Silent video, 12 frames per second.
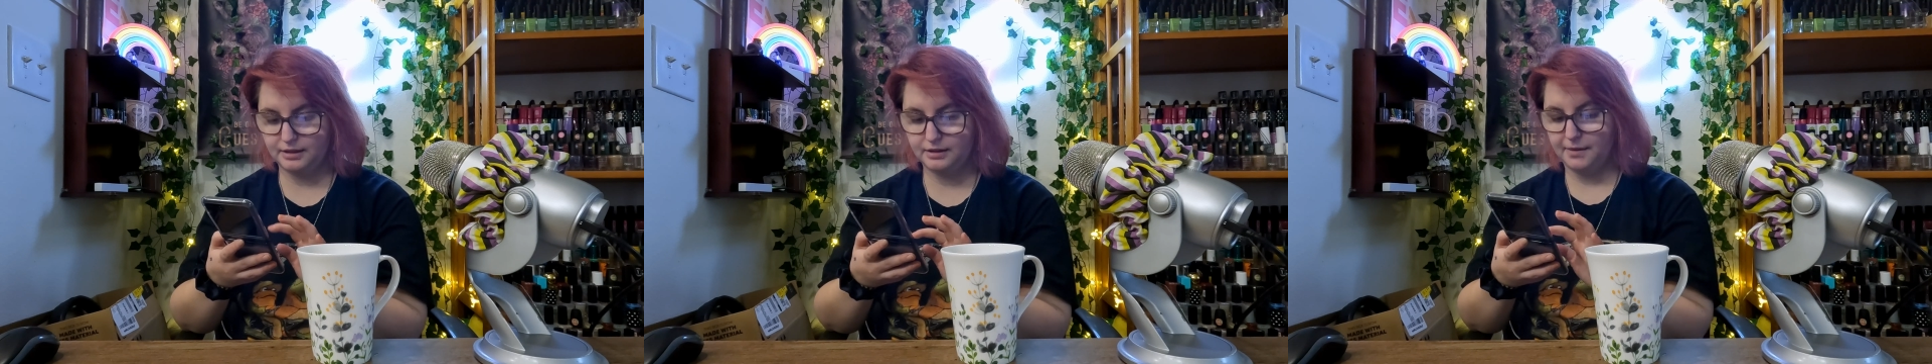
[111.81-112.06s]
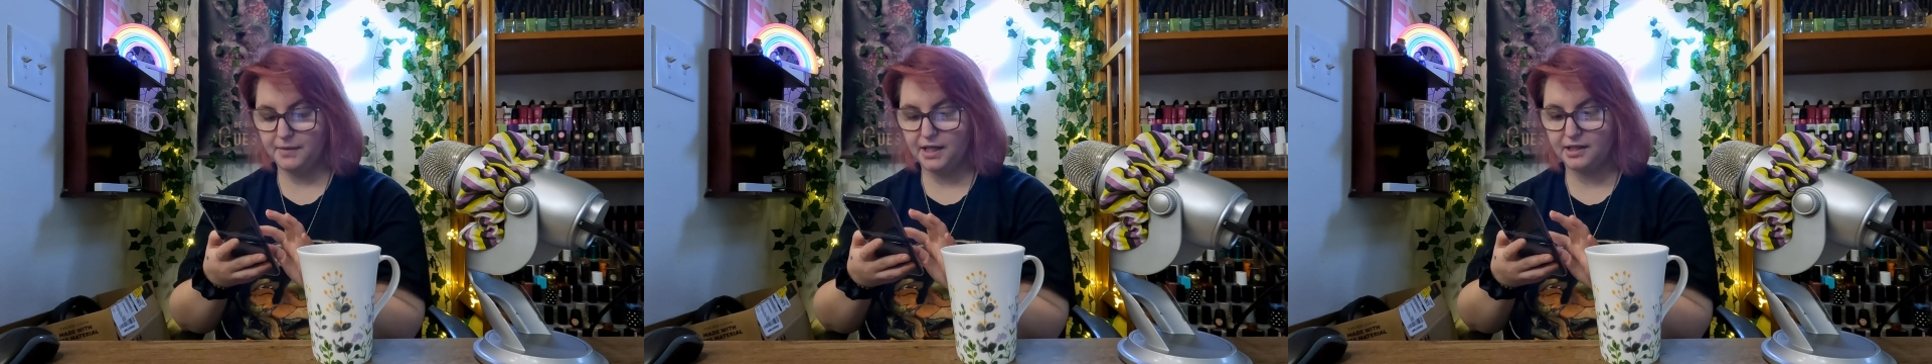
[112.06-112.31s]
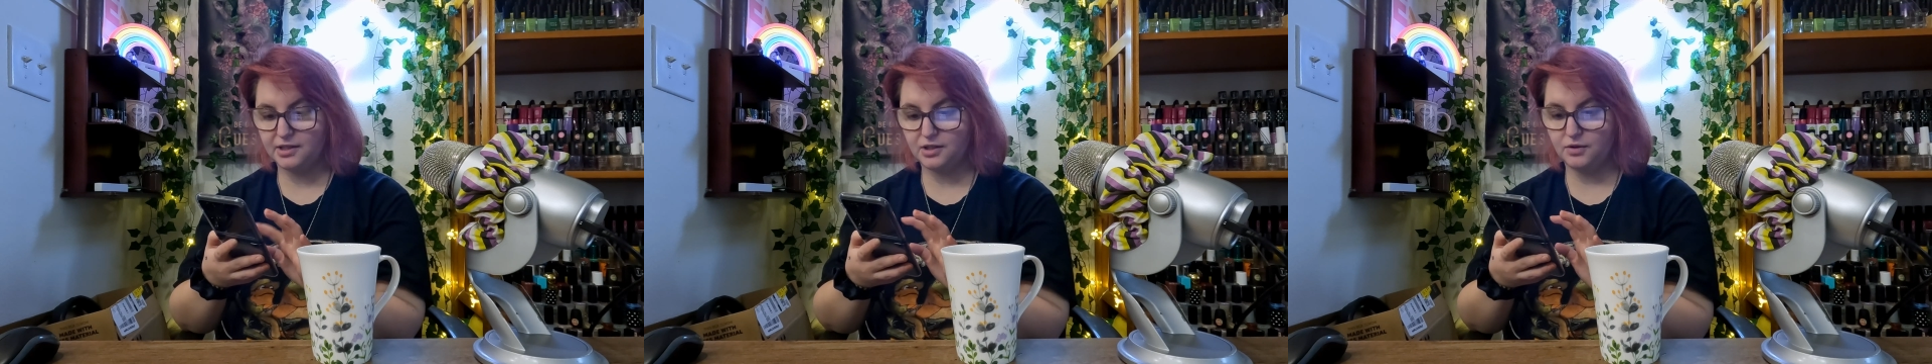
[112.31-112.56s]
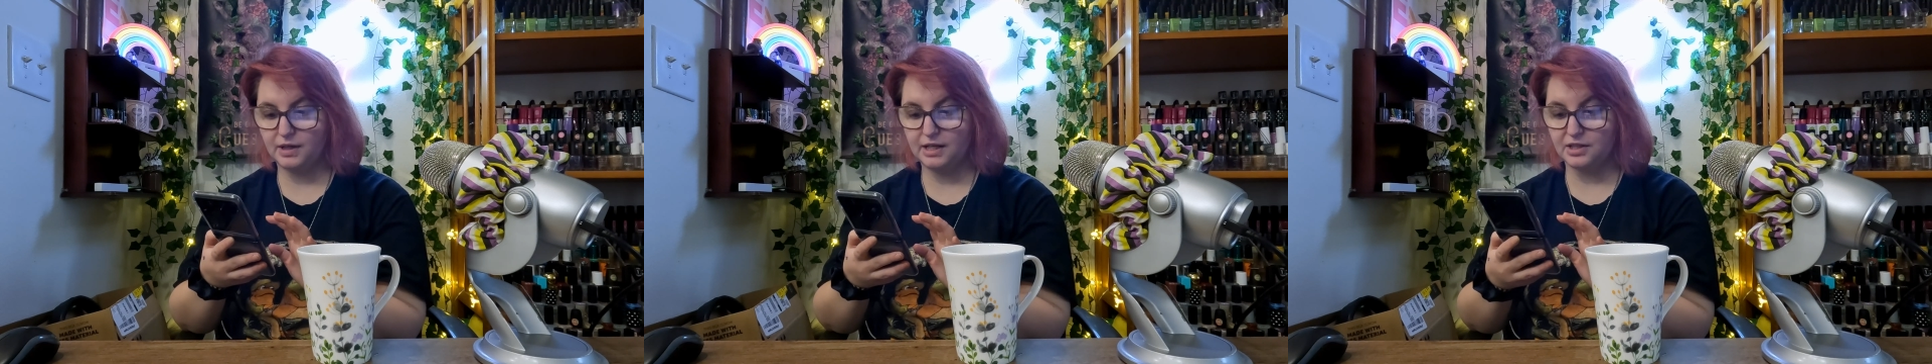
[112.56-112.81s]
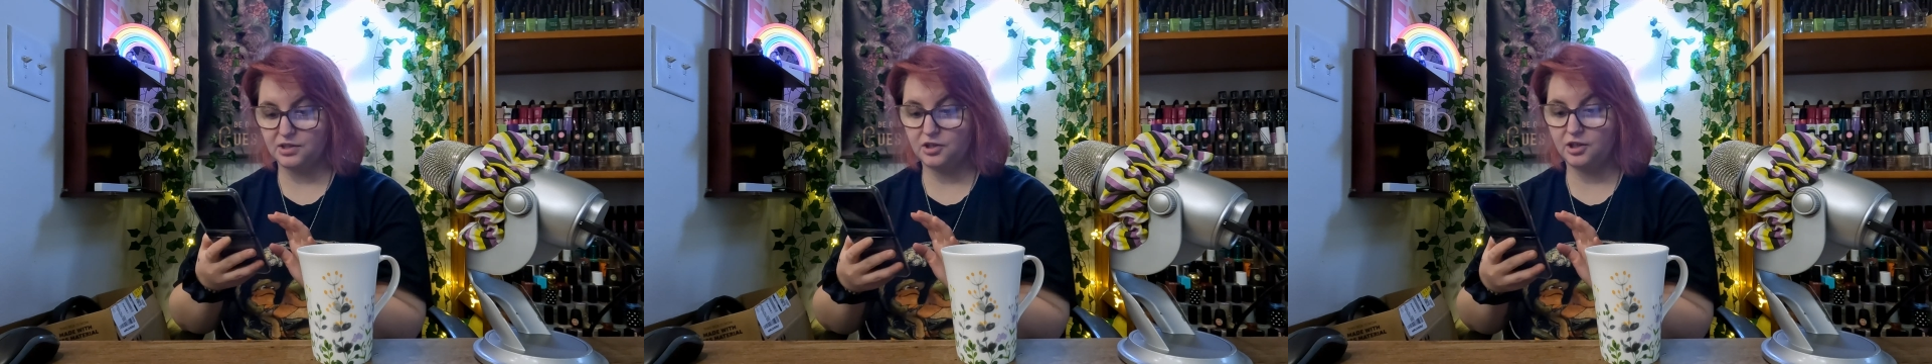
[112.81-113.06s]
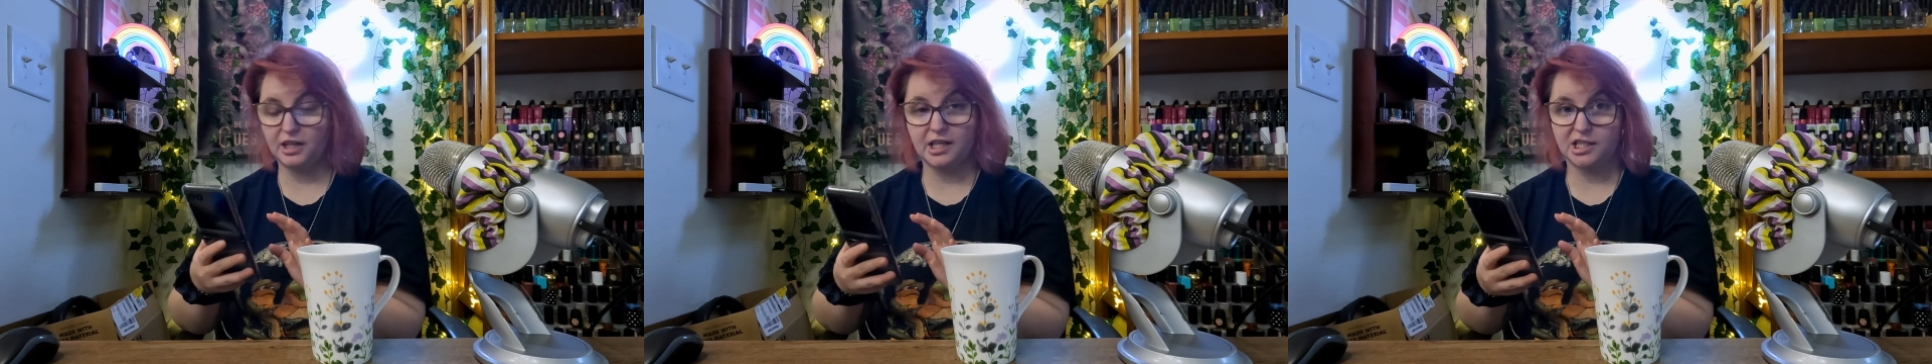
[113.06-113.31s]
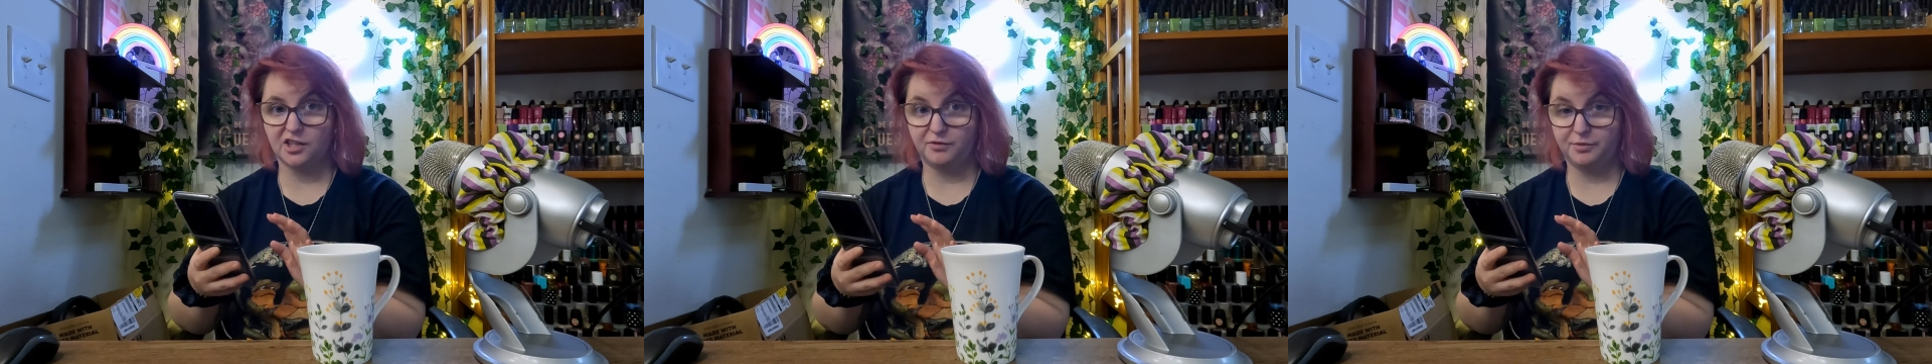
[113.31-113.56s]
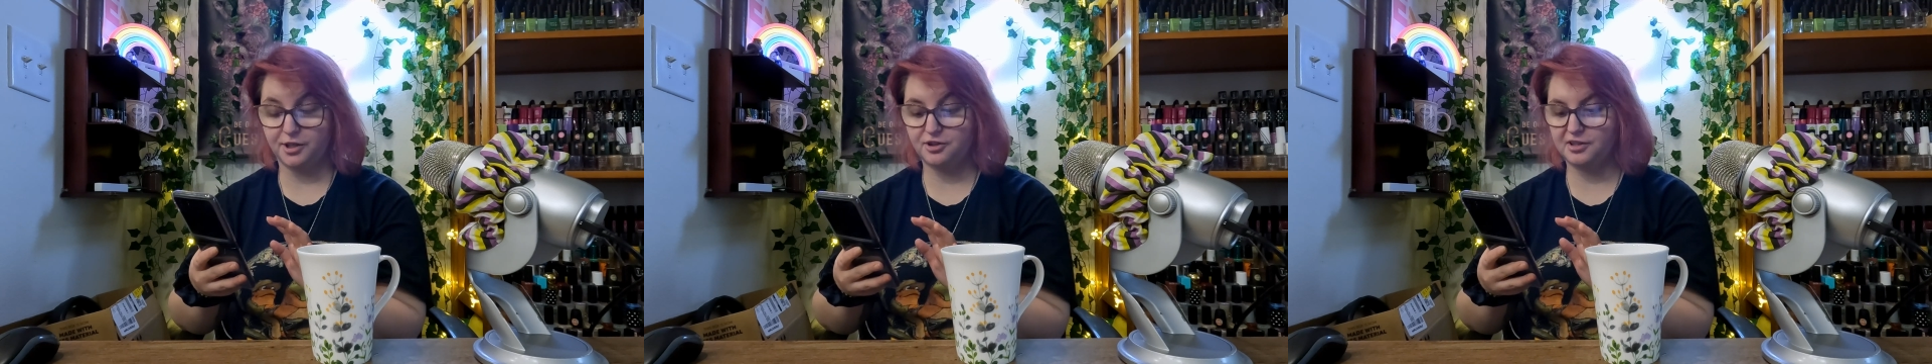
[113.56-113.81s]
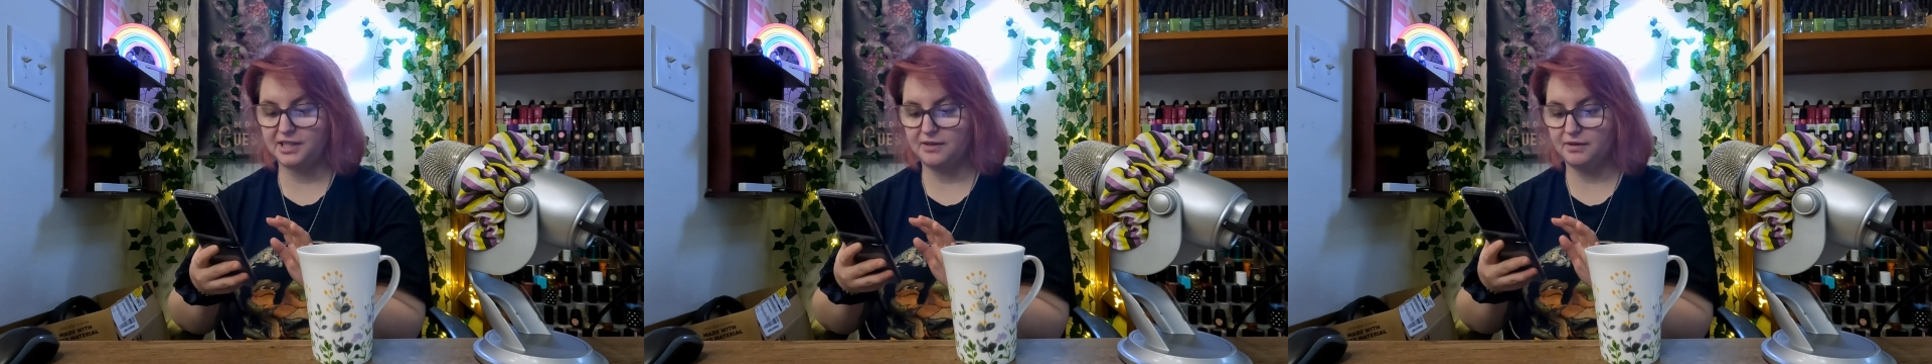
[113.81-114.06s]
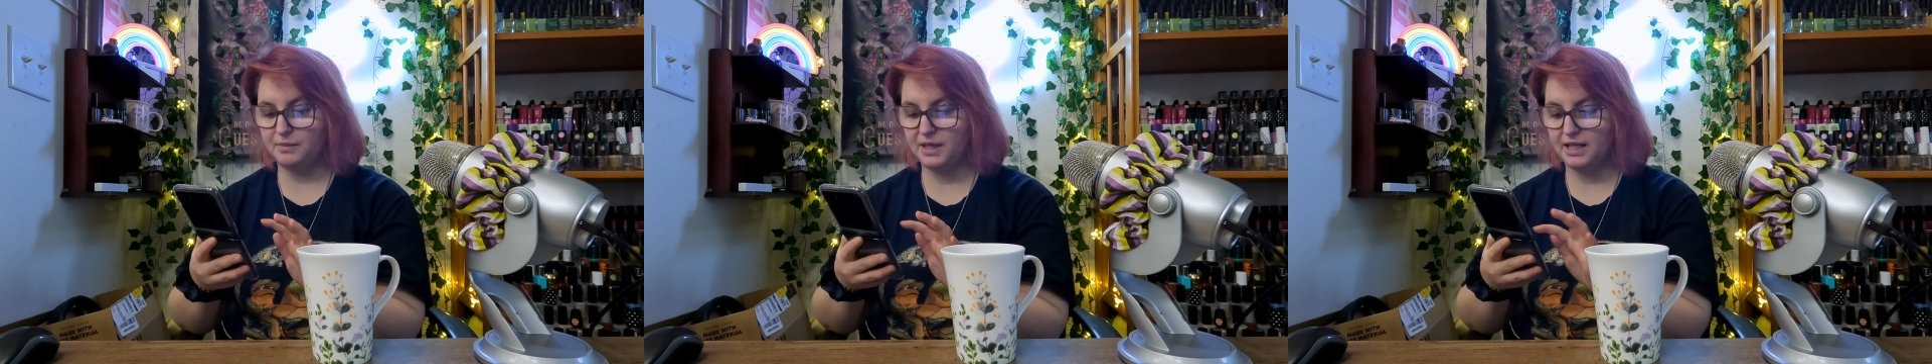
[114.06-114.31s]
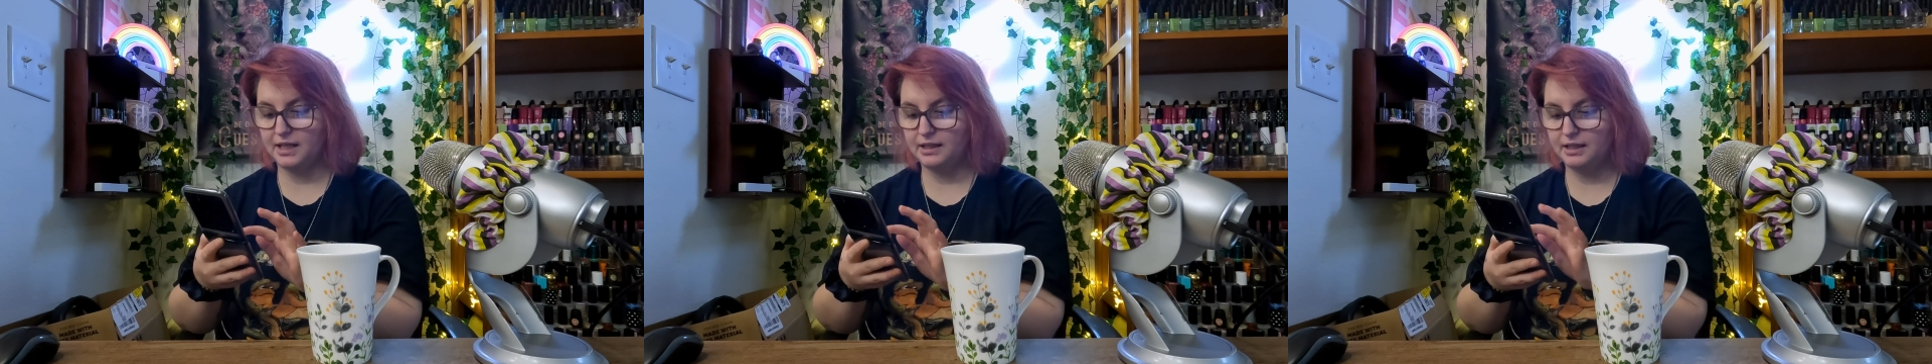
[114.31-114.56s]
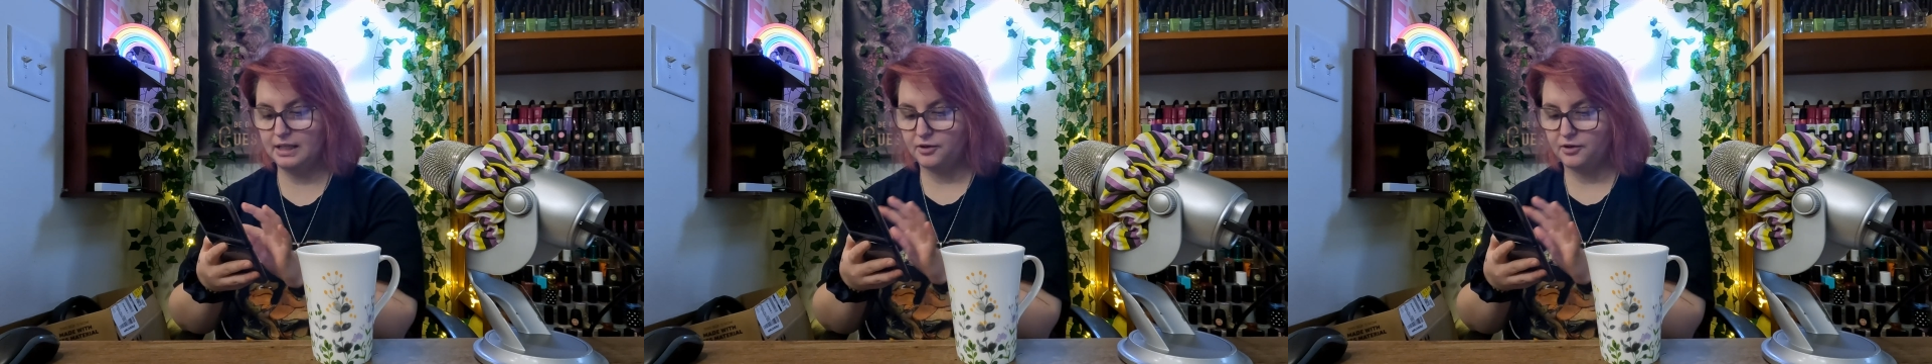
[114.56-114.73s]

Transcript: Him next to his cookie self-portrait that we made.